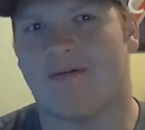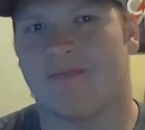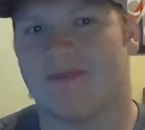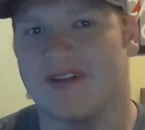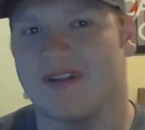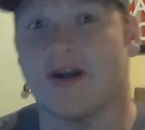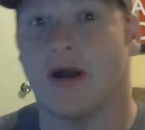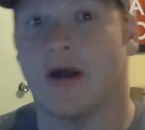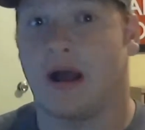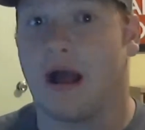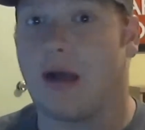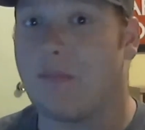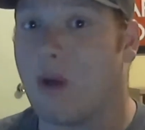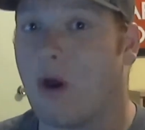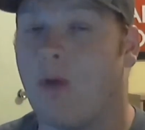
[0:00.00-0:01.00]

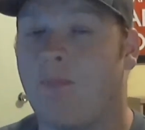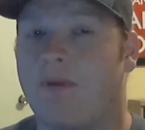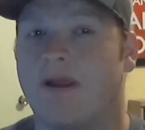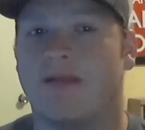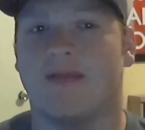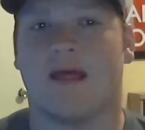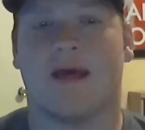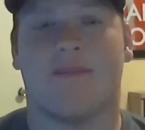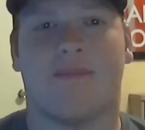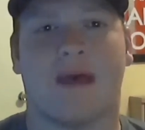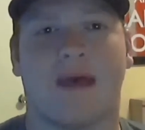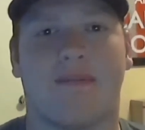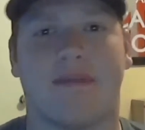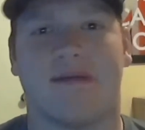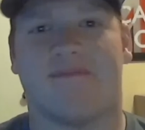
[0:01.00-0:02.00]
I'm hoping that
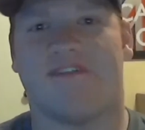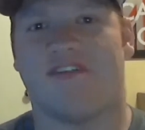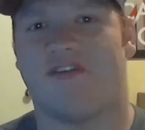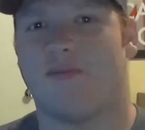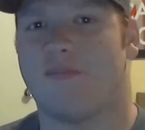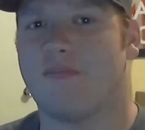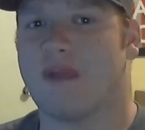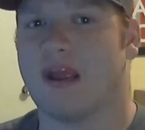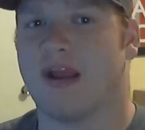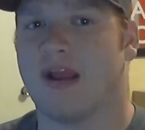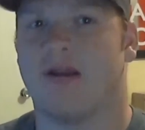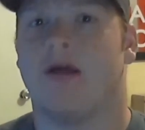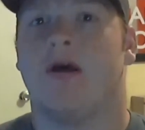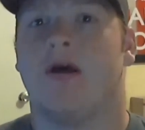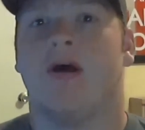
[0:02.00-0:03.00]
Batman v
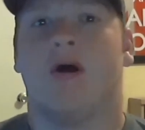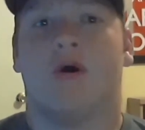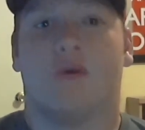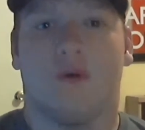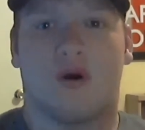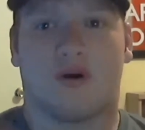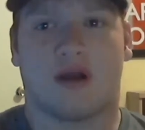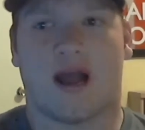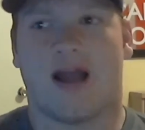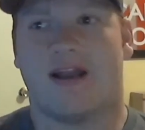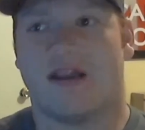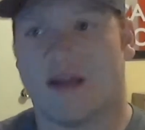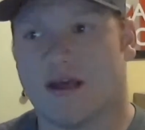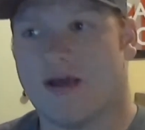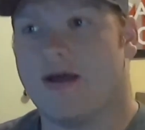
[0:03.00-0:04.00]
Superman will
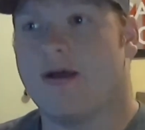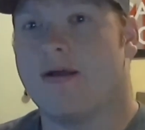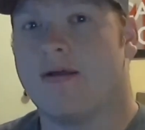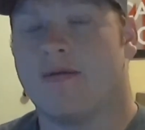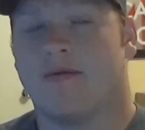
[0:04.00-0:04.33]
kind of